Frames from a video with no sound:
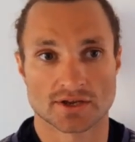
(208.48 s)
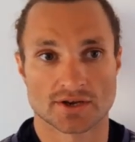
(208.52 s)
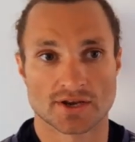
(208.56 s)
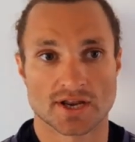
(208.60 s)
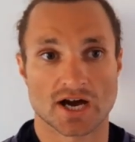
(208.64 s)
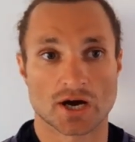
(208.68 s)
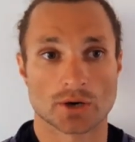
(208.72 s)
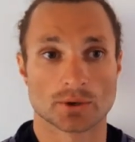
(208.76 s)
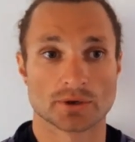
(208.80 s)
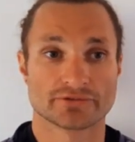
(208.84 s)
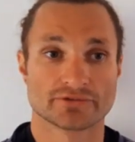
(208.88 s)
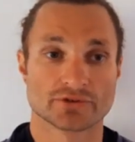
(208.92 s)

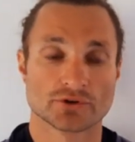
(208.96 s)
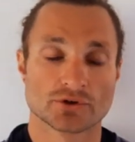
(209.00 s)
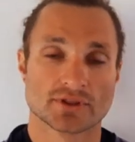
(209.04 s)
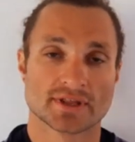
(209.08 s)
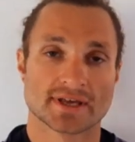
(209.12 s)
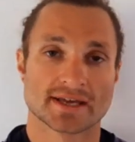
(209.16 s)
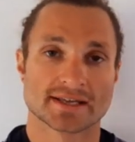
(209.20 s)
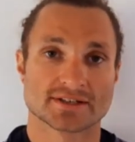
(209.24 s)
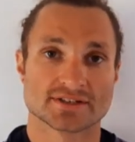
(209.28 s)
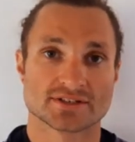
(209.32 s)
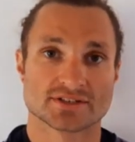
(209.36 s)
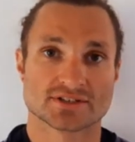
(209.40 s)
Now, if you
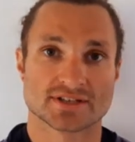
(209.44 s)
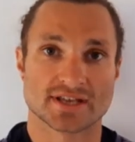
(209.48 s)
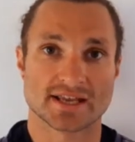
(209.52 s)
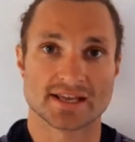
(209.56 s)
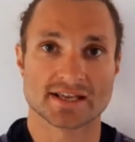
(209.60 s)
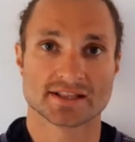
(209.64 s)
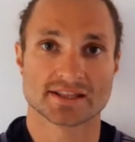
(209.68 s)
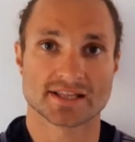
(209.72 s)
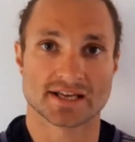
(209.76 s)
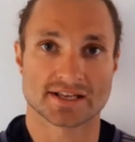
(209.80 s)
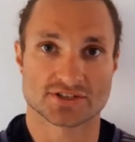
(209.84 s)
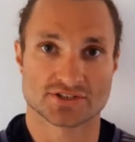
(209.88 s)
then
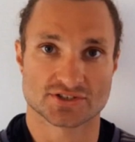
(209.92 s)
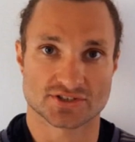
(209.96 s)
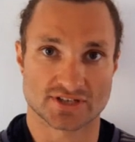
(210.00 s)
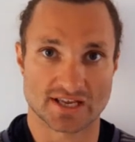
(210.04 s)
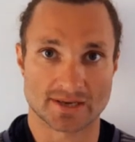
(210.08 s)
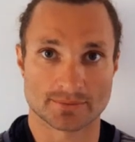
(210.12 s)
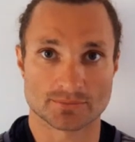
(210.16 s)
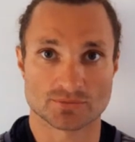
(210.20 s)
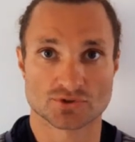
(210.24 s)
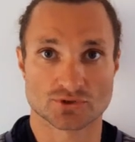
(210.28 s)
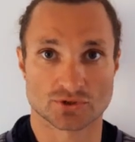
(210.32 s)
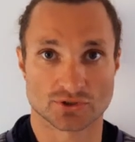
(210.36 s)
take that
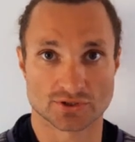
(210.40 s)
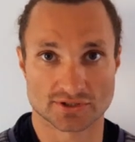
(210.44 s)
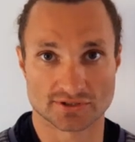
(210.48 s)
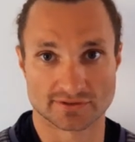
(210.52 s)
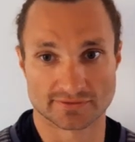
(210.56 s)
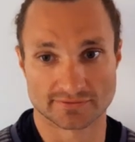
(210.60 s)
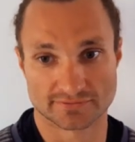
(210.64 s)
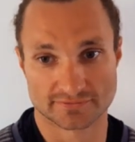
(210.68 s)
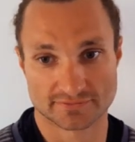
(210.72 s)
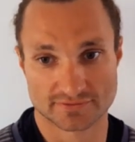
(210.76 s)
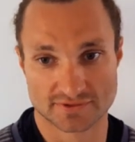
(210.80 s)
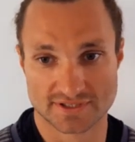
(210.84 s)
same sort
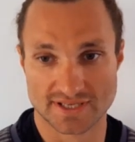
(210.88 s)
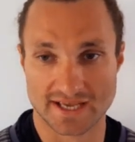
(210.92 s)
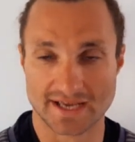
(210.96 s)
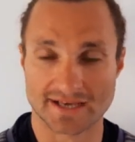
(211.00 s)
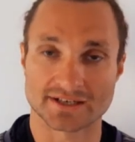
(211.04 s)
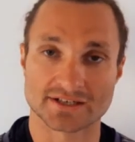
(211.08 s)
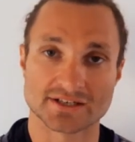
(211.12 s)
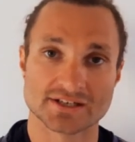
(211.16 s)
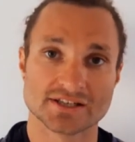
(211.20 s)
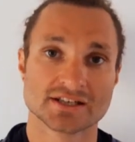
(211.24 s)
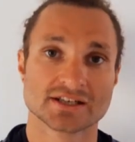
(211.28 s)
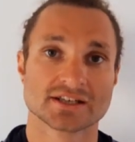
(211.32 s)
of
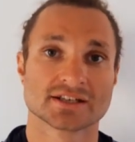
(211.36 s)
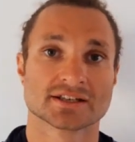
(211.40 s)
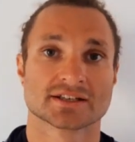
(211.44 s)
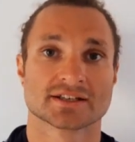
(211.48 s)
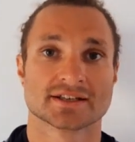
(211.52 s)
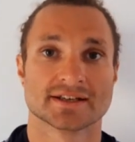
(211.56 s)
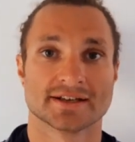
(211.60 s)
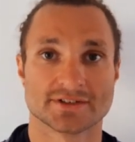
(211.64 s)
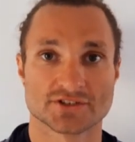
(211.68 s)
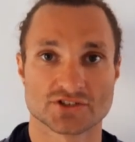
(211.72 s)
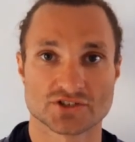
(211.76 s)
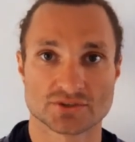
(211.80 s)
technique
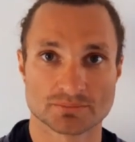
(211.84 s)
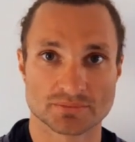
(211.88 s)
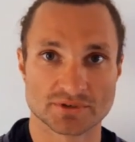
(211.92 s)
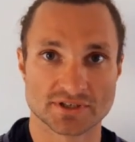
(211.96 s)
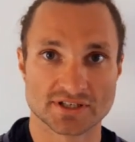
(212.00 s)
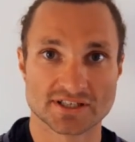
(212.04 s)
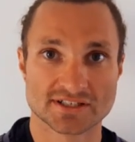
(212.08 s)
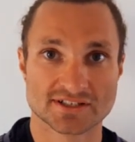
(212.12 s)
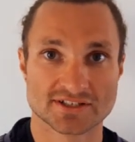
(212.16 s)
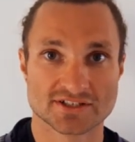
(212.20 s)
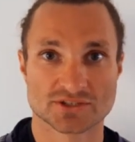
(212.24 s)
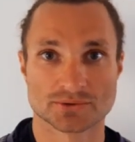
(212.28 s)
and
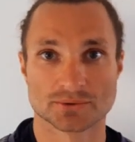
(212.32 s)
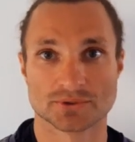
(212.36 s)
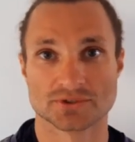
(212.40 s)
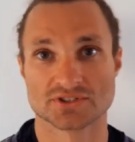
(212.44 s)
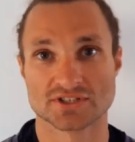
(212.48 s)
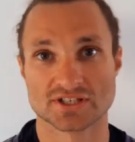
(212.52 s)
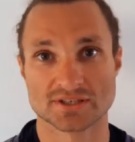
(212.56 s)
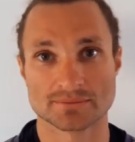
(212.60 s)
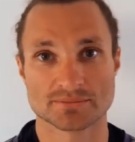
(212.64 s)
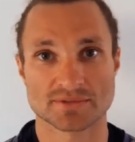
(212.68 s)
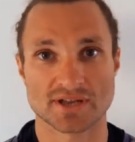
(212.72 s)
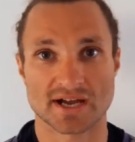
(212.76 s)
speed into a
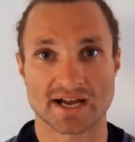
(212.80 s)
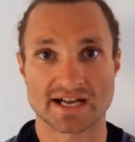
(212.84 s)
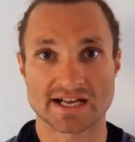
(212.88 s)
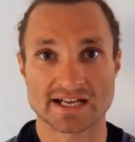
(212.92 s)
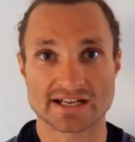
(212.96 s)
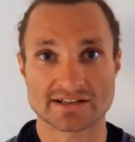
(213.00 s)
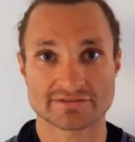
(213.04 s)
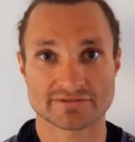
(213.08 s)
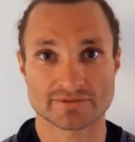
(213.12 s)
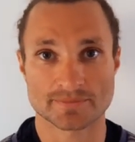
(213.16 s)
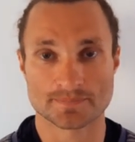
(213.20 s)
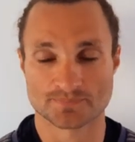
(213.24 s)
deep
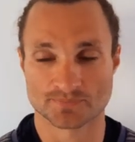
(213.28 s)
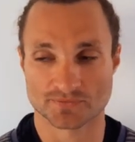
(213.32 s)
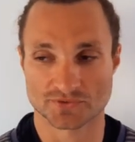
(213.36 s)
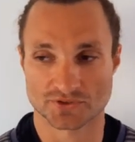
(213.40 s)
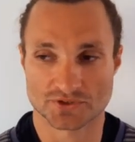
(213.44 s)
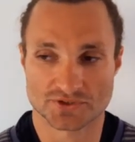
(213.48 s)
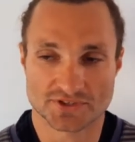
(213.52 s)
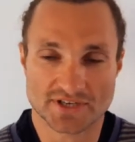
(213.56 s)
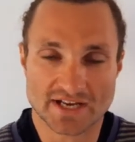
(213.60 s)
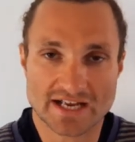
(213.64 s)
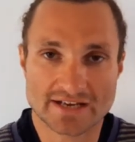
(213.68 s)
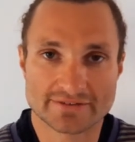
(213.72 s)
dive,
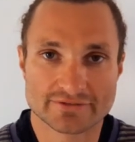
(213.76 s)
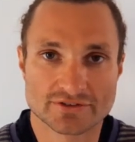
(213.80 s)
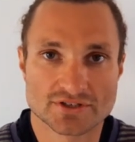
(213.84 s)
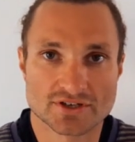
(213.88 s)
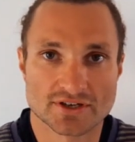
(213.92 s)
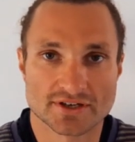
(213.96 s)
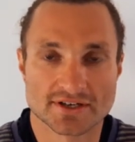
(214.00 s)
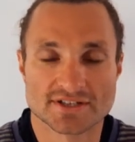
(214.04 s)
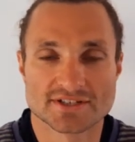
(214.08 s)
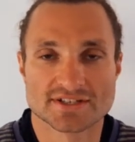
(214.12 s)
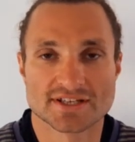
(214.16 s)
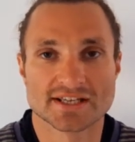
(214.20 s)
your dive is
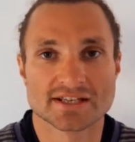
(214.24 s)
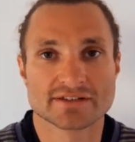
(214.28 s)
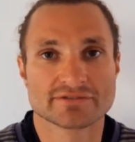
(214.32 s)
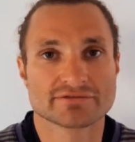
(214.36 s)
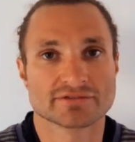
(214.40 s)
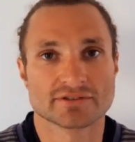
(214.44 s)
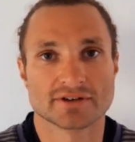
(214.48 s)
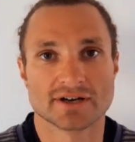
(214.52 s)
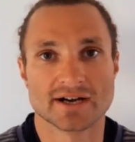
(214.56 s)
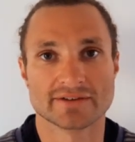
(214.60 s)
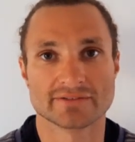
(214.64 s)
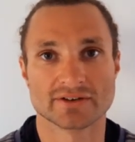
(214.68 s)
going to take
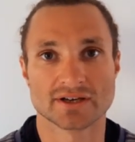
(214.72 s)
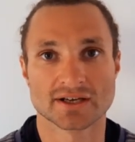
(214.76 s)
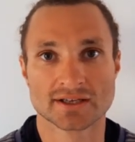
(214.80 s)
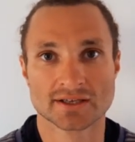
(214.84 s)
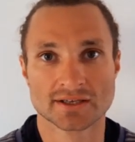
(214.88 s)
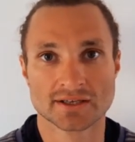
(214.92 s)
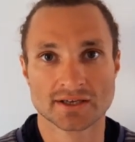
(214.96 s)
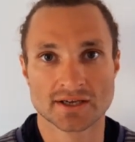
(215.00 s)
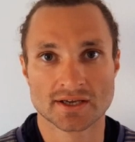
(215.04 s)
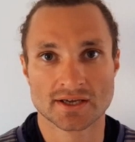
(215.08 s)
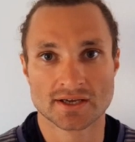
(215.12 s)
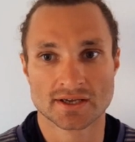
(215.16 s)

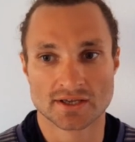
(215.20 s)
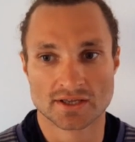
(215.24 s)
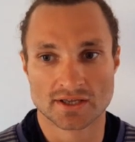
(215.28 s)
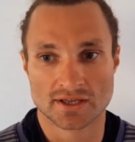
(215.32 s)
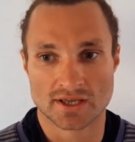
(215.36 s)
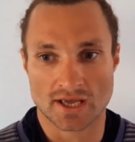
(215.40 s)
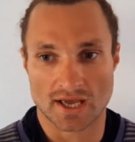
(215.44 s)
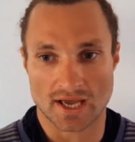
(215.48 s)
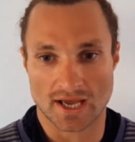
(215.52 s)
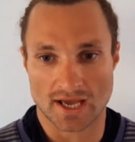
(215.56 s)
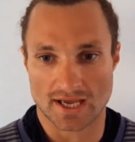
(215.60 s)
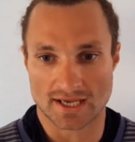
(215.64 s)
forever.
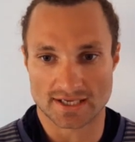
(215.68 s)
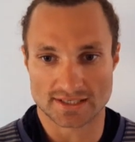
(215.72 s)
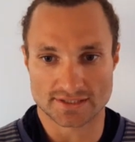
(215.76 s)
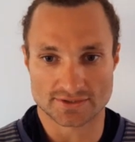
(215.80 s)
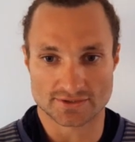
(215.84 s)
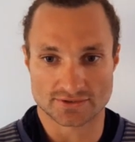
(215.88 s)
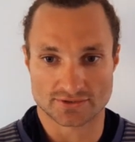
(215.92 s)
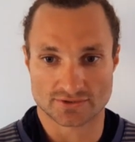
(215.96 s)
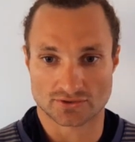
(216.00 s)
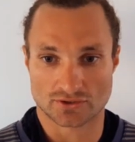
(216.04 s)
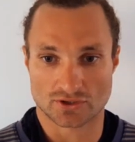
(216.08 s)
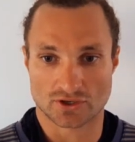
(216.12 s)

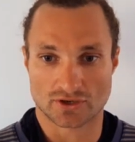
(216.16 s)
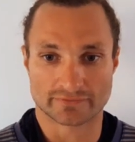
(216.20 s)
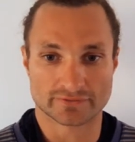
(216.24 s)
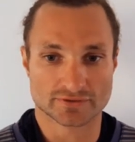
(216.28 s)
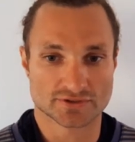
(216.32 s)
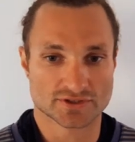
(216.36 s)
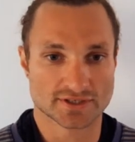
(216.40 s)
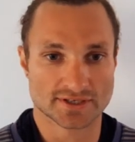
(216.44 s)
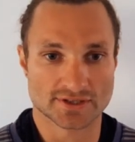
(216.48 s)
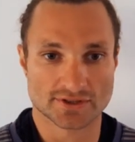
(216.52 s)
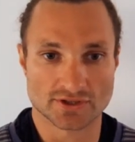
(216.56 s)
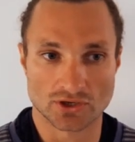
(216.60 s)
And
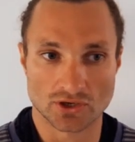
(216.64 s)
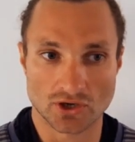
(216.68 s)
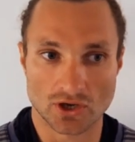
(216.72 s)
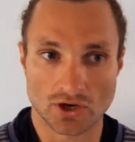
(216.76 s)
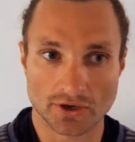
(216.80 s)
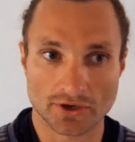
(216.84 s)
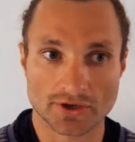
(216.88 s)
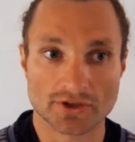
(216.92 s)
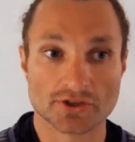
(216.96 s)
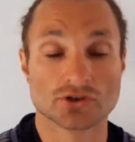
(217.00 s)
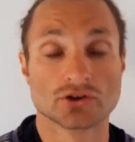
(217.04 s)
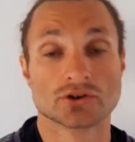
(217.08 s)
obviously, the
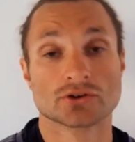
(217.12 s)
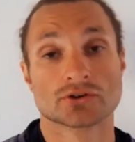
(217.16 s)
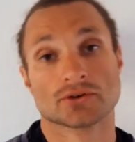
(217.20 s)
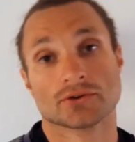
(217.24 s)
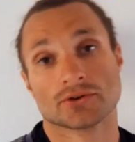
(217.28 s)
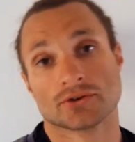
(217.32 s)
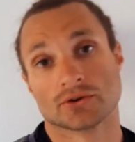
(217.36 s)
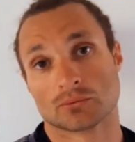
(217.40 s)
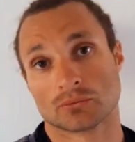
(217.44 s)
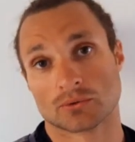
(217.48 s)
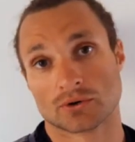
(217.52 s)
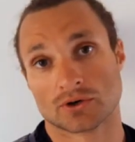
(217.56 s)
longer you're
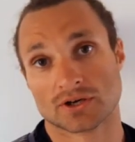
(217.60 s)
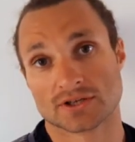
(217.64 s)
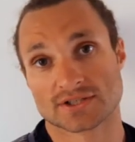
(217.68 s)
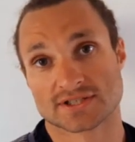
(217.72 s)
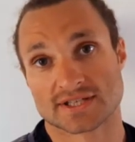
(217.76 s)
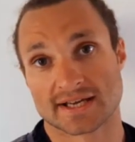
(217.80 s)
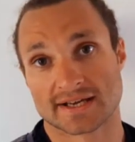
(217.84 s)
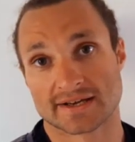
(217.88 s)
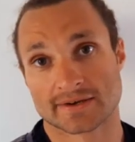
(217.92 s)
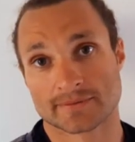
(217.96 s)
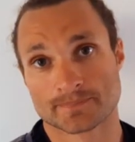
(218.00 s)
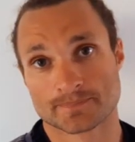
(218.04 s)

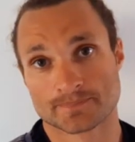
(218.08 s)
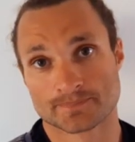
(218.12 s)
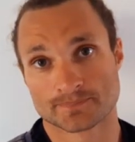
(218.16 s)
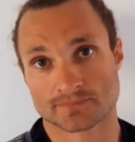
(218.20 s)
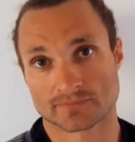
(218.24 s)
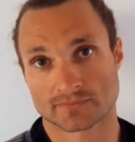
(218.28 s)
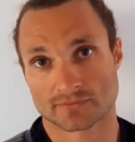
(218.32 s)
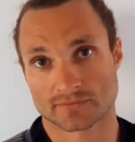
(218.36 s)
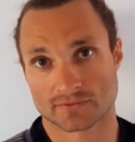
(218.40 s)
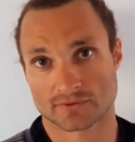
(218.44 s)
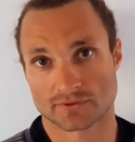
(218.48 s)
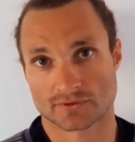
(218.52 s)
underwater,
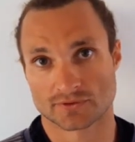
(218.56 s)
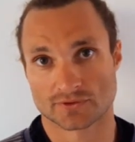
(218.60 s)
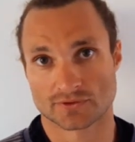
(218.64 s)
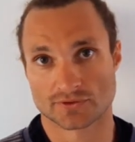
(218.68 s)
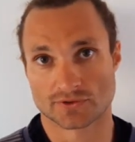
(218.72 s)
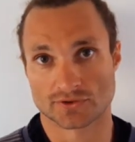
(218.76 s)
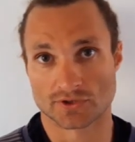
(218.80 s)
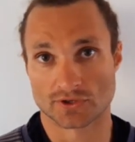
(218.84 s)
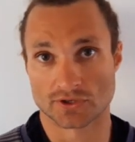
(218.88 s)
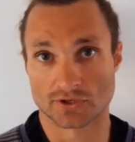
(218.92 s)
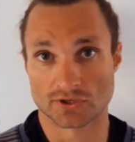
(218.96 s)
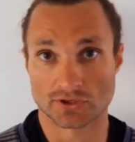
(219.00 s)

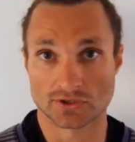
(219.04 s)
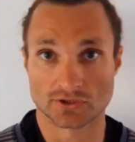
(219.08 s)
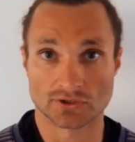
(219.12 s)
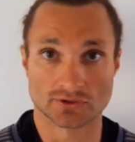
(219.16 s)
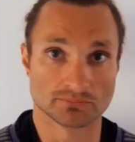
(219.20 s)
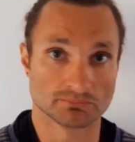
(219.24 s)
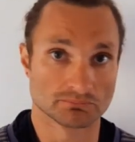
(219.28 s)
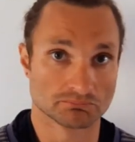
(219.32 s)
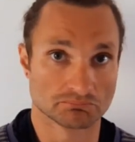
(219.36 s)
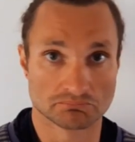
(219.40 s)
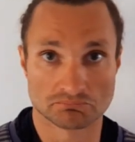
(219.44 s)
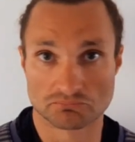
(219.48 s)

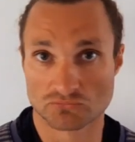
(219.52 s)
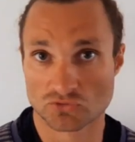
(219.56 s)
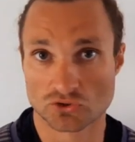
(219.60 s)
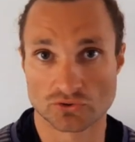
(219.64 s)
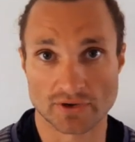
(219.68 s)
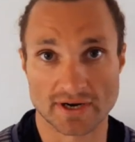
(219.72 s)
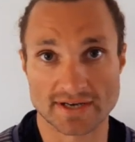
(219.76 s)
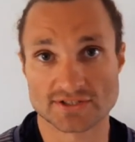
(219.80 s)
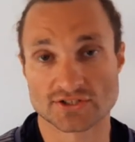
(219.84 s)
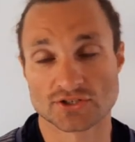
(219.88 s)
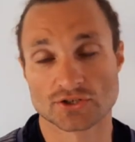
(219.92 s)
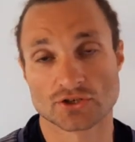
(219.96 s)
the
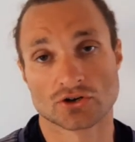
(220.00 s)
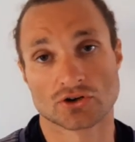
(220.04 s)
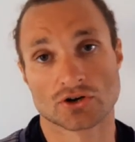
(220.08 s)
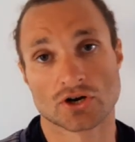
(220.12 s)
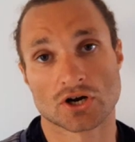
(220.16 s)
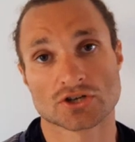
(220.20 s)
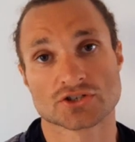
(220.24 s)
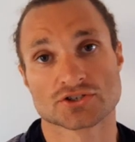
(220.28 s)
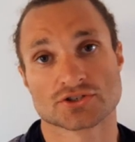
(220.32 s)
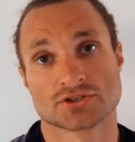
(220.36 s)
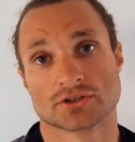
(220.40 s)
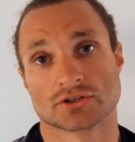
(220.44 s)
greater your
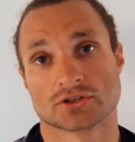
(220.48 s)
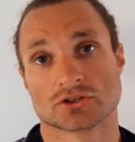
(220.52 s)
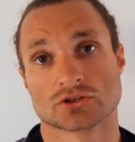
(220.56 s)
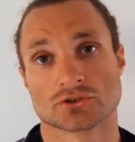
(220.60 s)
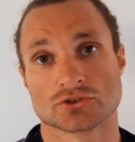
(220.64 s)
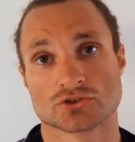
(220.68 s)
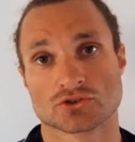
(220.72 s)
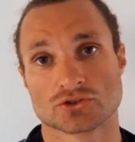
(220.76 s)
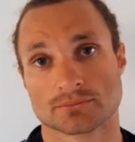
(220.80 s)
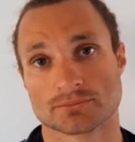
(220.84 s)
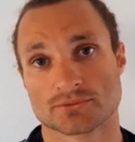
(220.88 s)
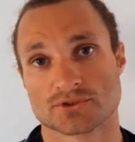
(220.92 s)
oxygen
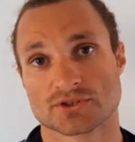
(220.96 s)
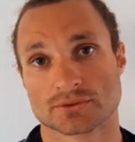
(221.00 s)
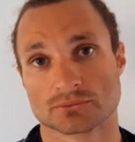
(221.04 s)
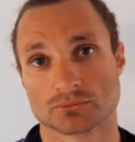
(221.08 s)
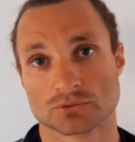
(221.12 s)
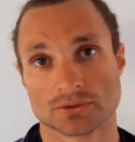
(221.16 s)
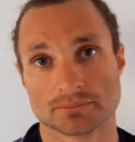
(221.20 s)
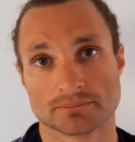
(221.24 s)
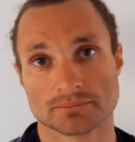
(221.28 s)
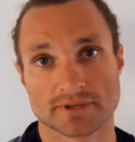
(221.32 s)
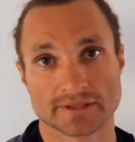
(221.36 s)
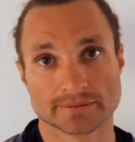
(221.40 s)
consumption
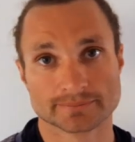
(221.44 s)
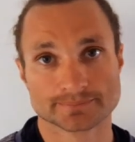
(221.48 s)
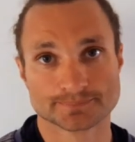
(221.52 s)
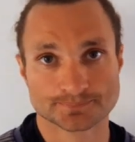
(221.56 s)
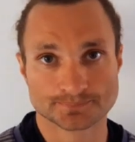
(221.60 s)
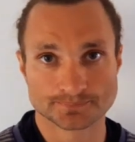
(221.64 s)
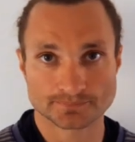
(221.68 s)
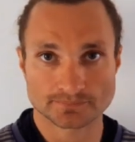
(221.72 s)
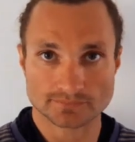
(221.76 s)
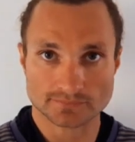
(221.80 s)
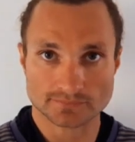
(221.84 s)
will be.